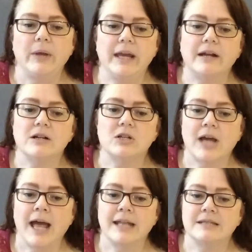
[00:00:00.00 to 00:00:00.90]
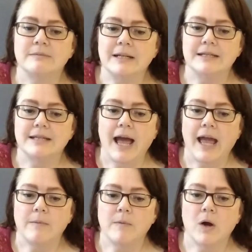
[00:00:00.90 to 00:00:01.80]
Peter and John spent
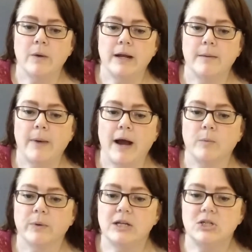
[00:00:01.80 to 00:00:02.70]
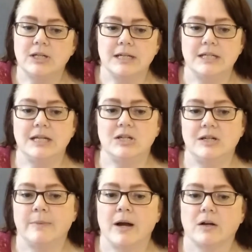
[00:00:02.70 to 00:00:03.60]
time going about preaching and
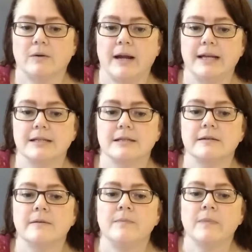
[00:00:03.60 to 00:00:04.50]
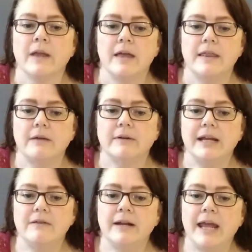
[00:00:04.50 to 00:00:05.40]
teaching about Christ. They were
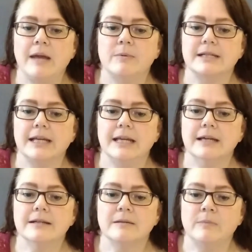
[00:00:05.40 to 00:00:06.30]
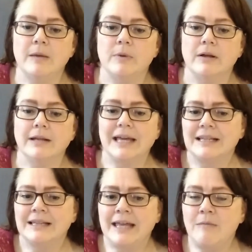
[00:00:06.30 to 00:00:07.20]
even able to heal some people,
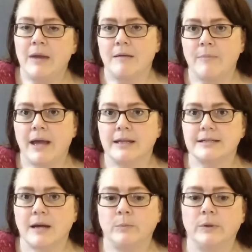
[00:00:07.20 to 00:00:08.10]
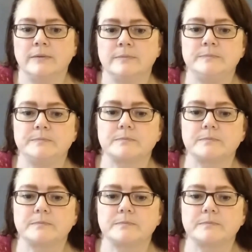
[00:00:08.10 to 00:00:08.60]
like the lame man by the temple.